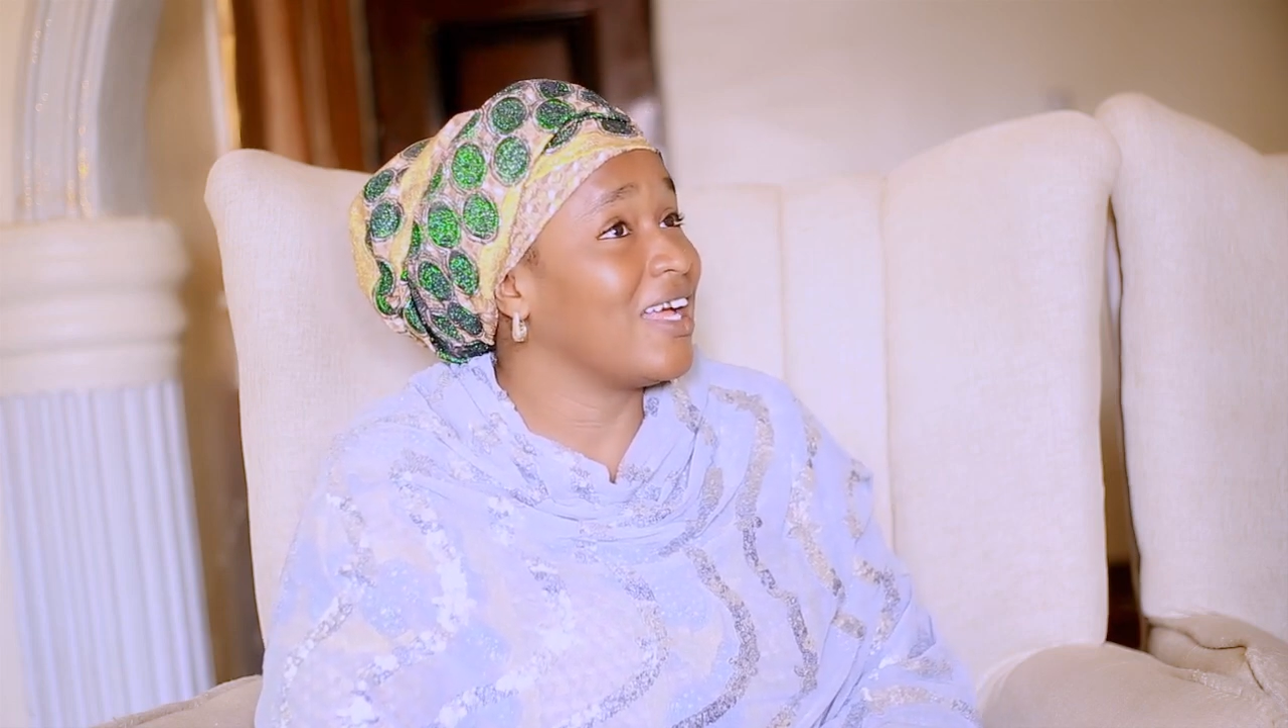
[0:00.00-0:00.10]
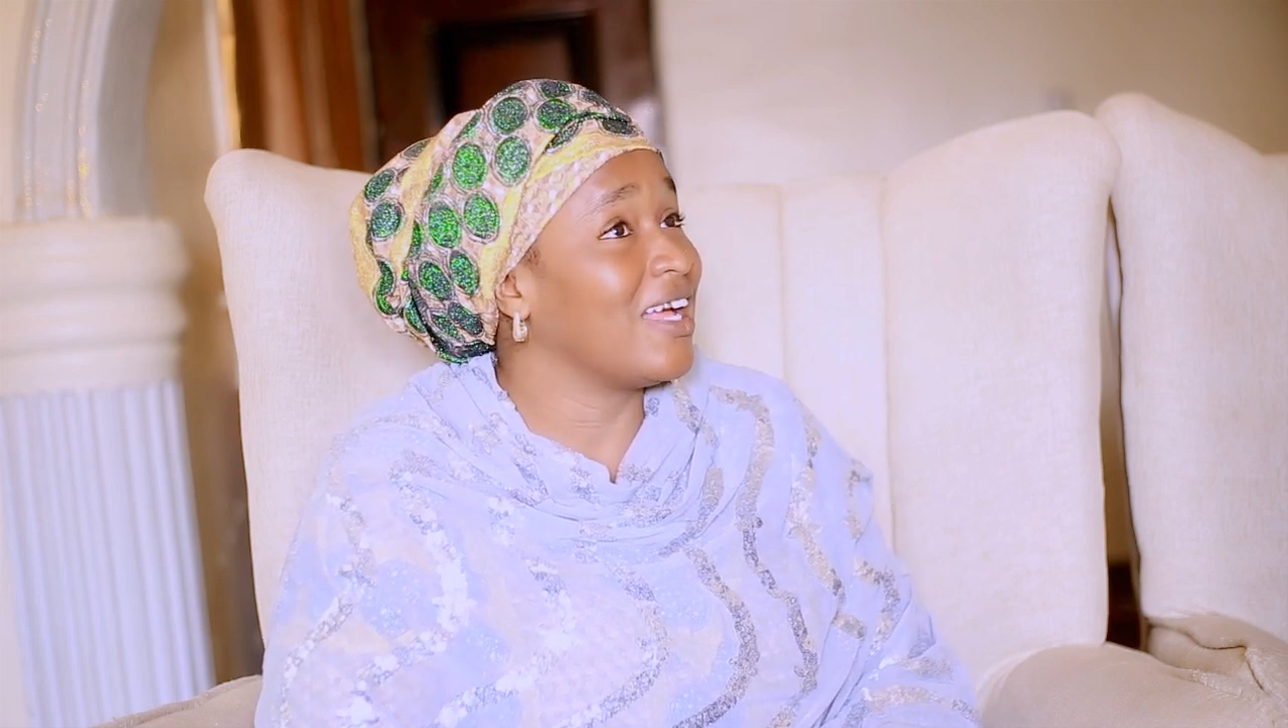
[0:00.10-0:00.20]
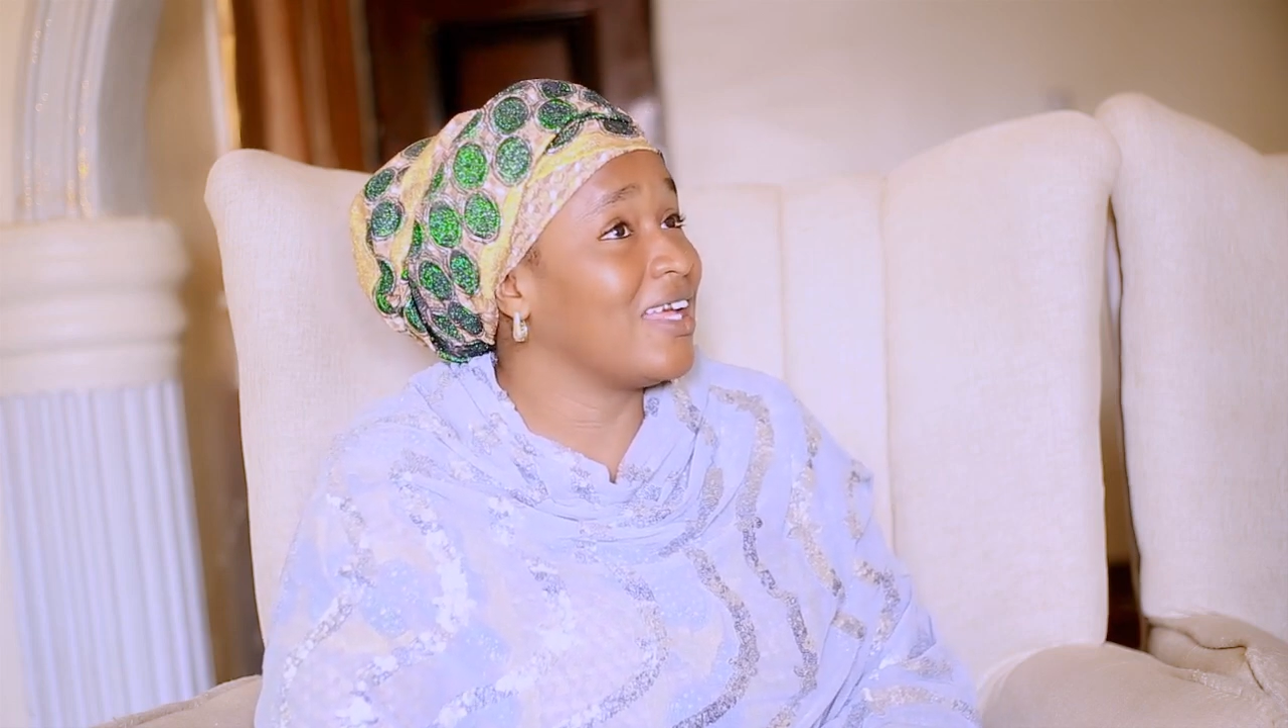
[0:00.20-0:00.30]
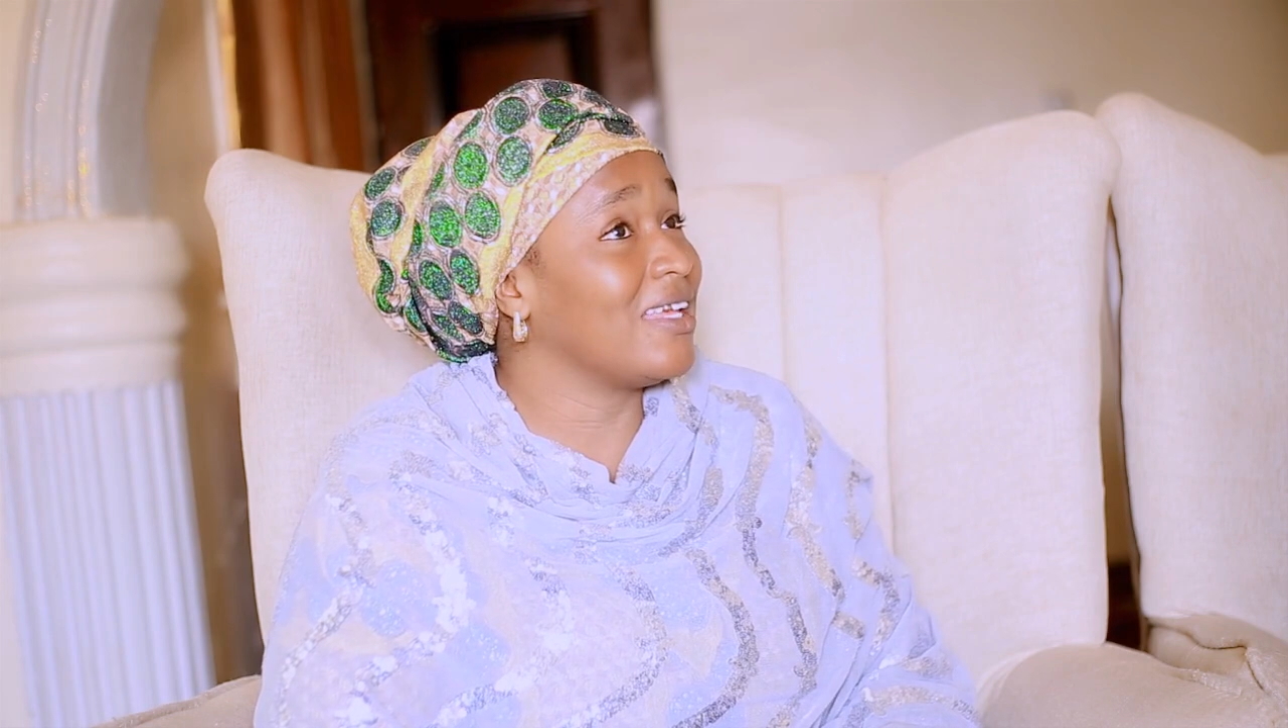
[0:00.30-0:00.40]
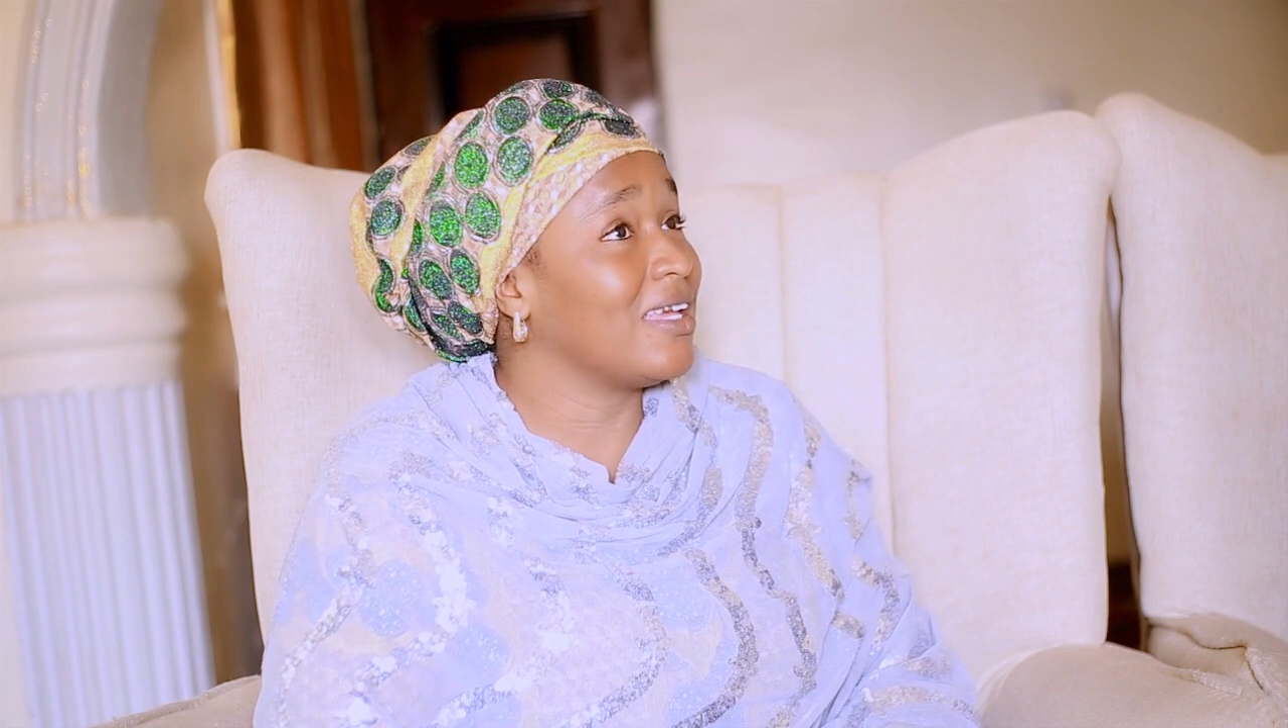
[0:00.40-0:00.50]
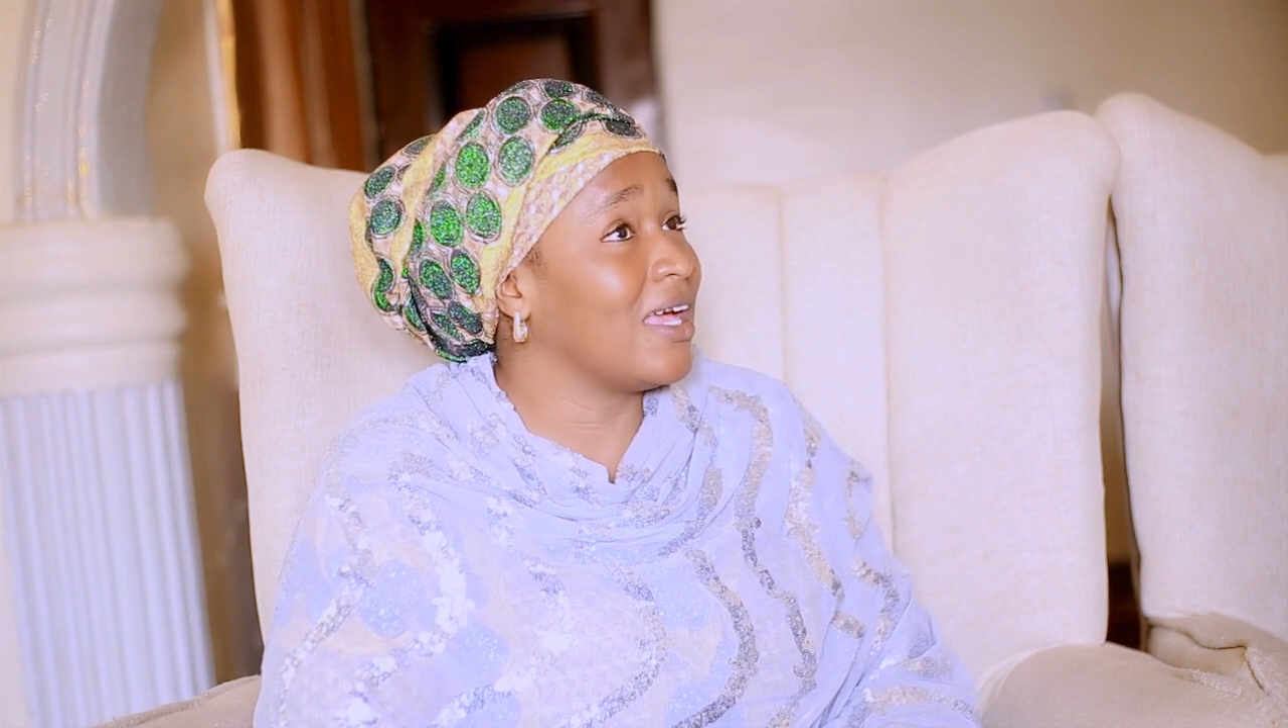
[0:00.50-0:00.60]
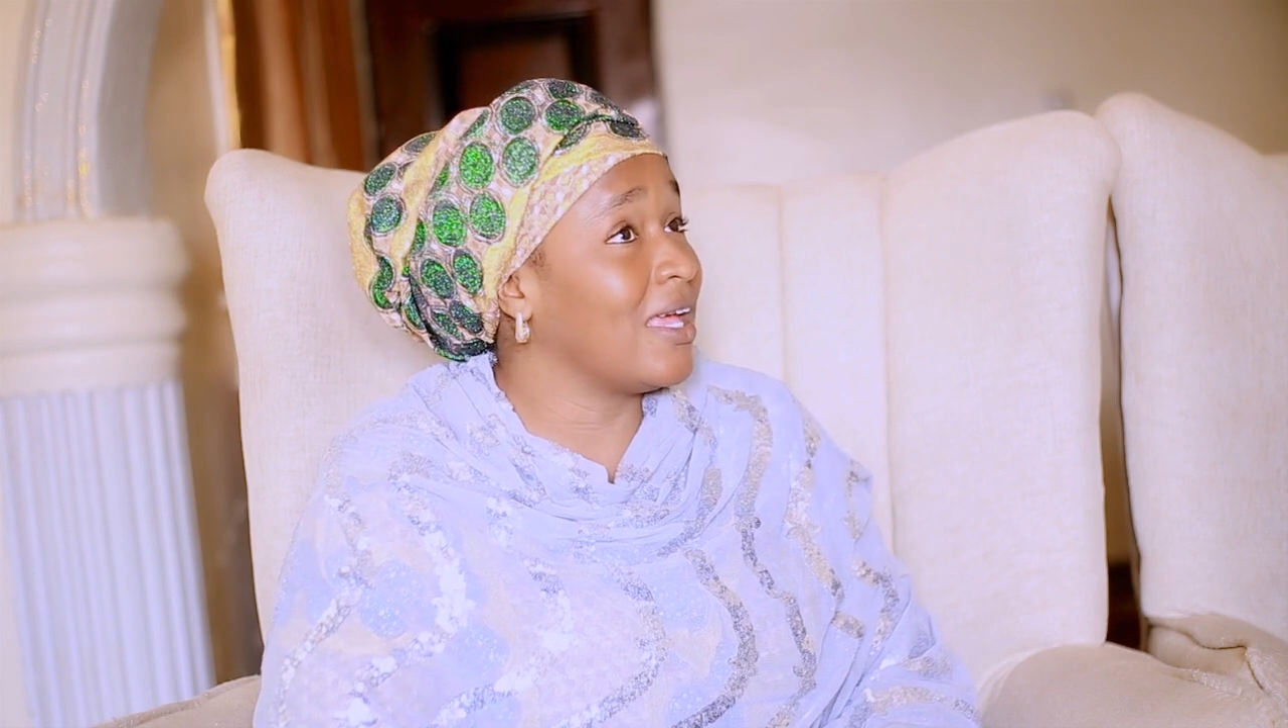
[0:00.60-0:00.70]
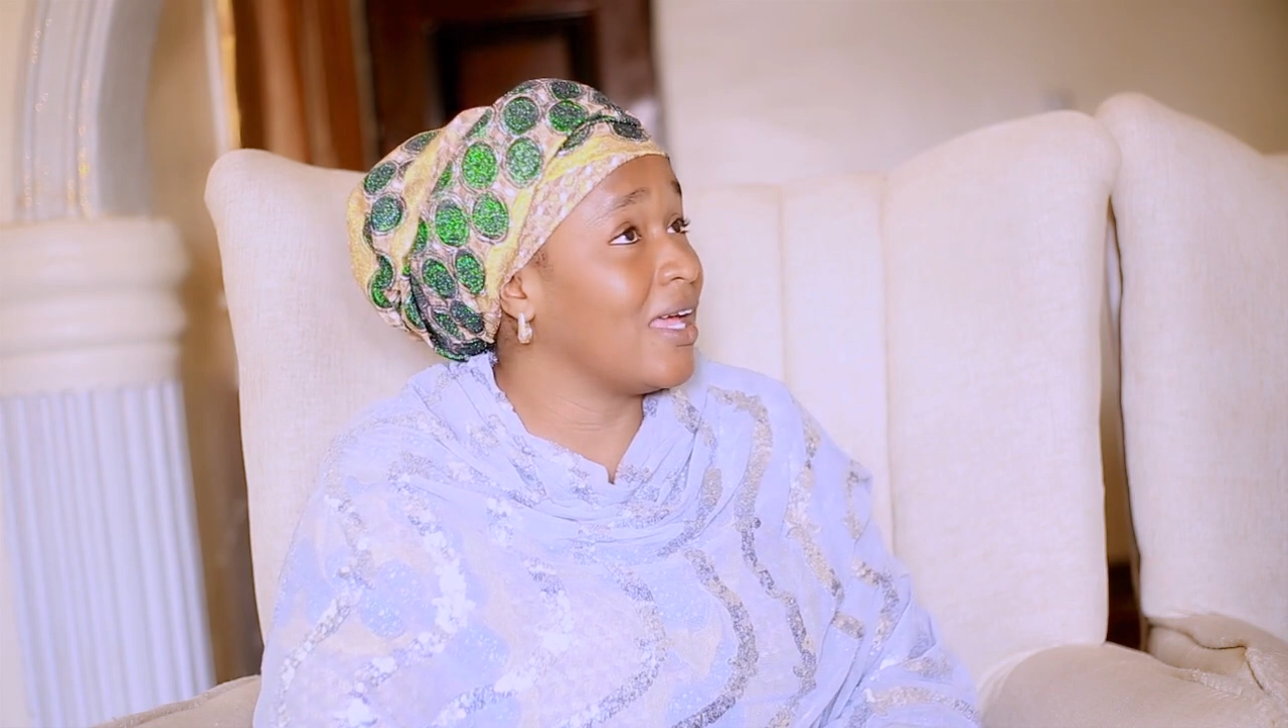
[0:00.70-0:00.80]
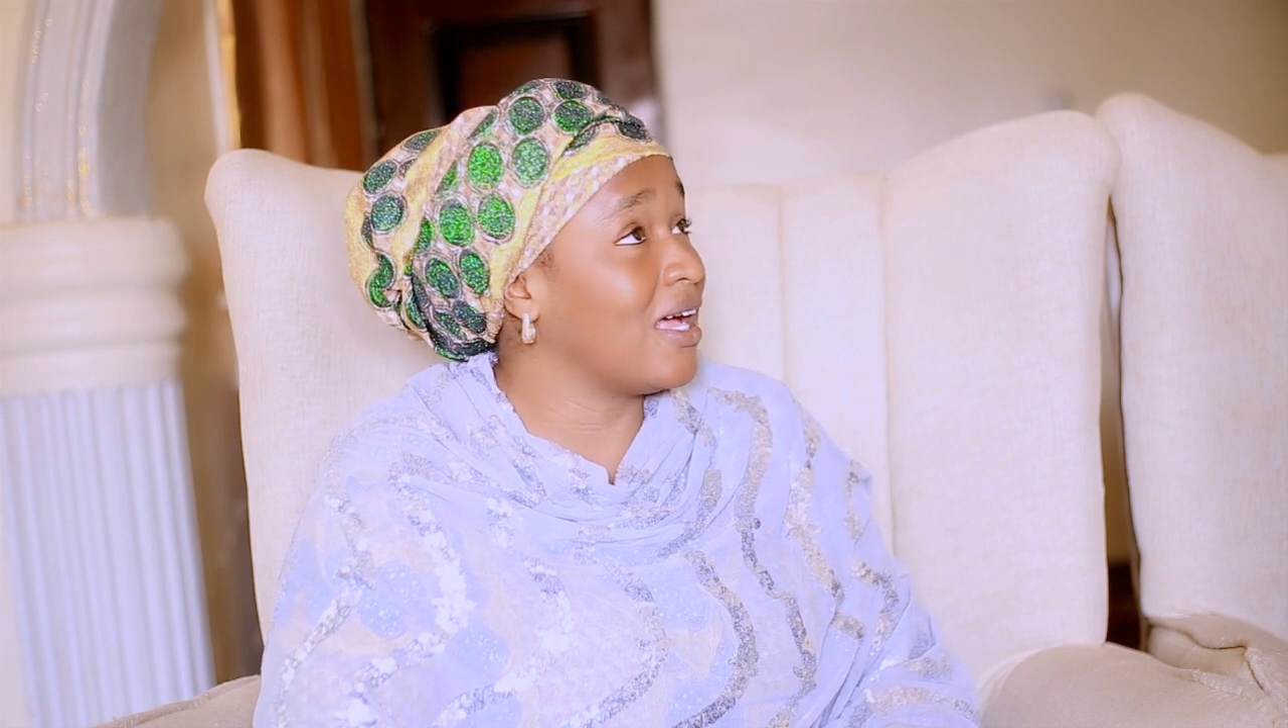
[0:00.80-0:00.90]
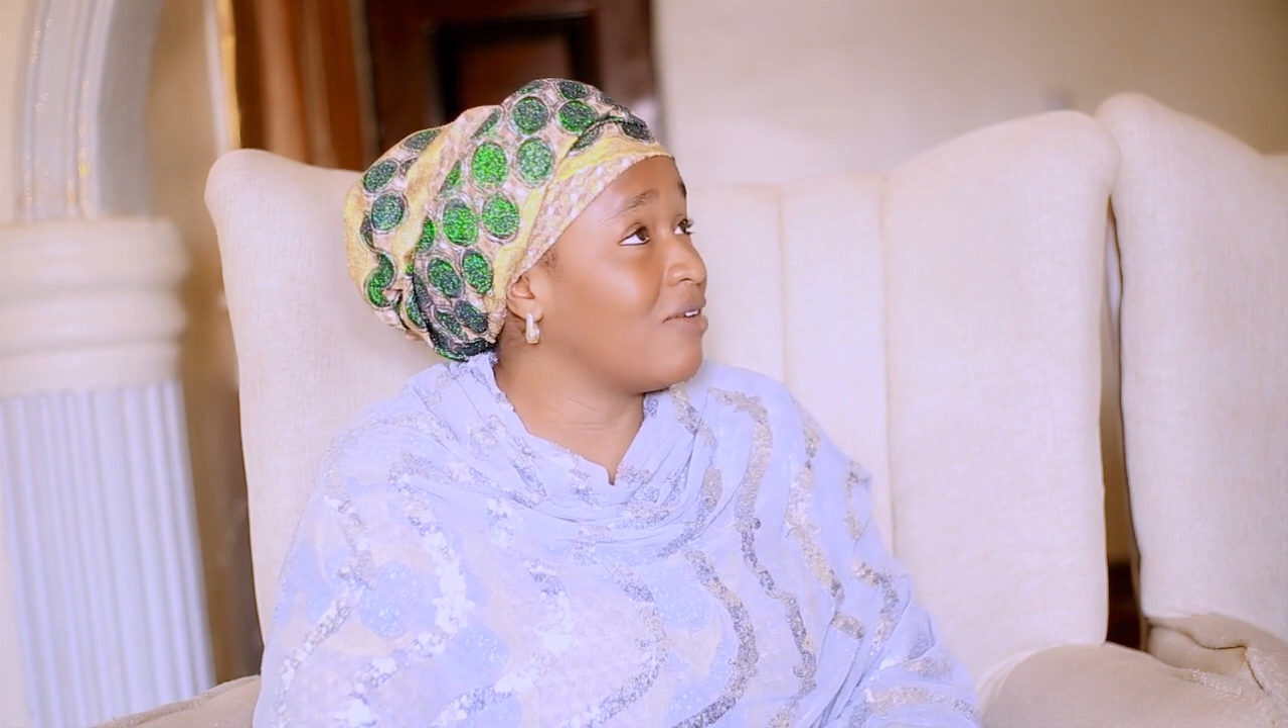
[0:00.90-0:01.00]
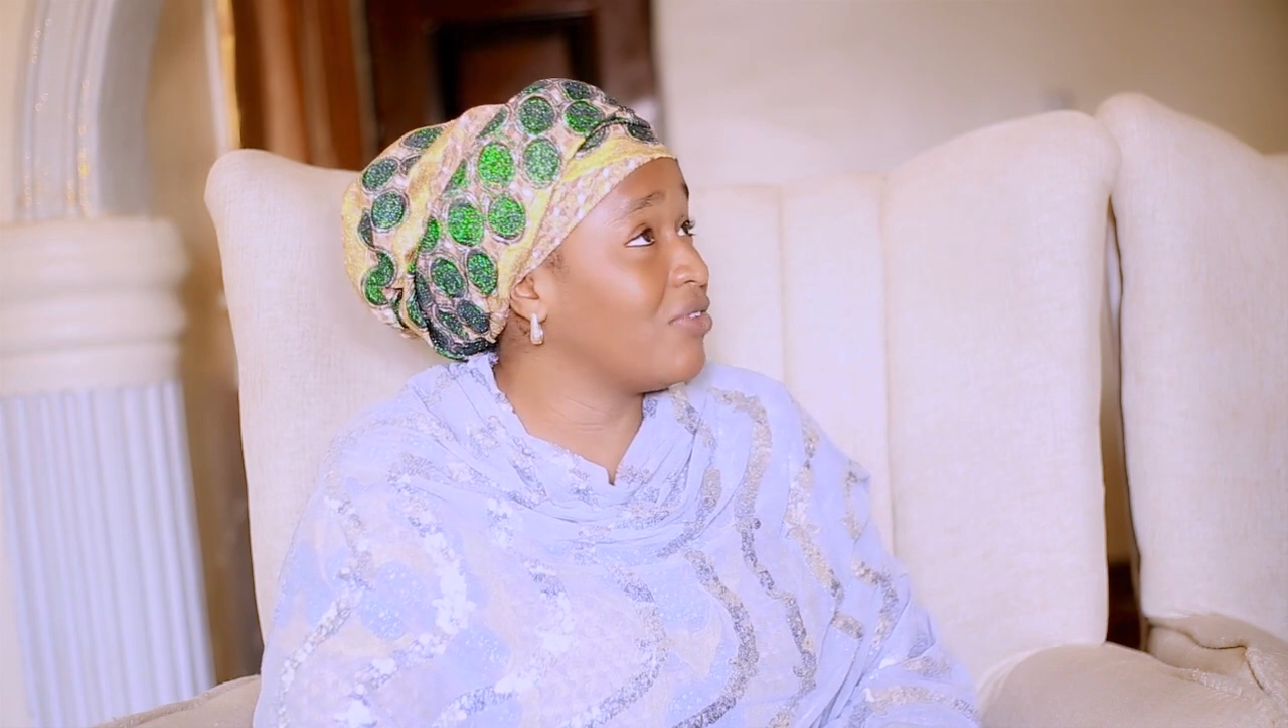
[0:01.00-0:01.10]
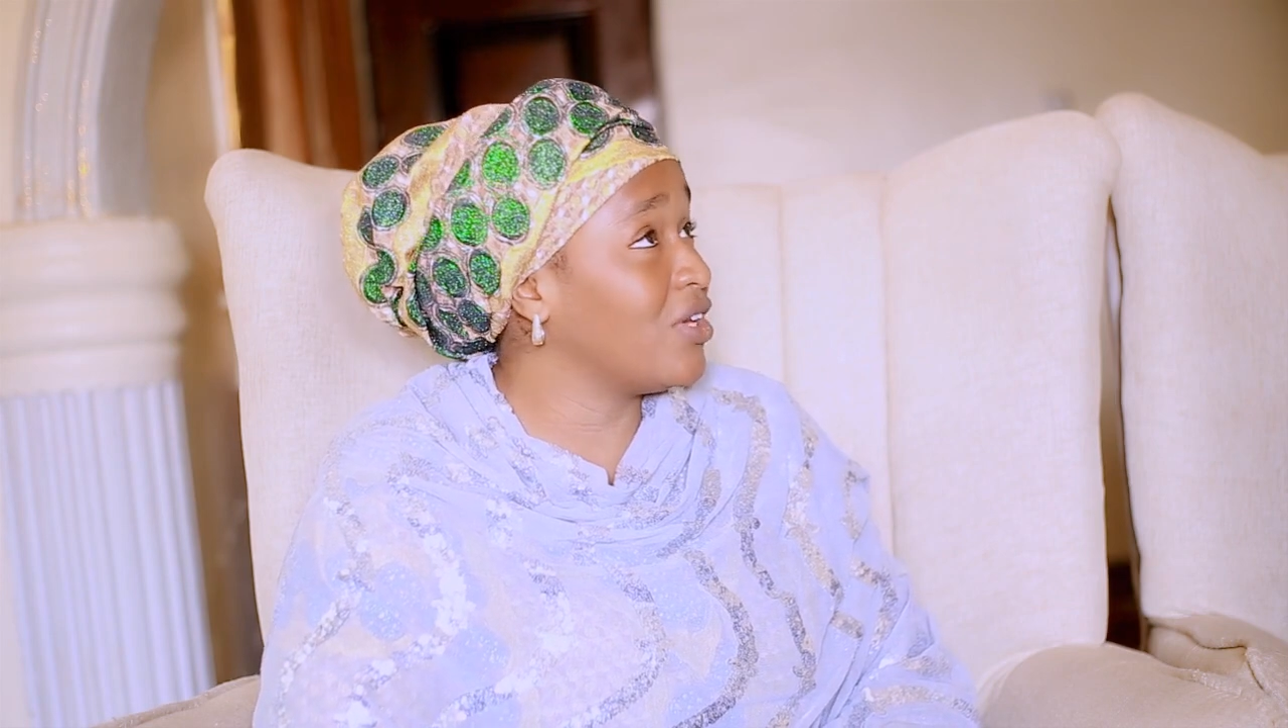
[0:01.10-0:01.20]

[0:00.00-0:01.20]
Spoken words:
I have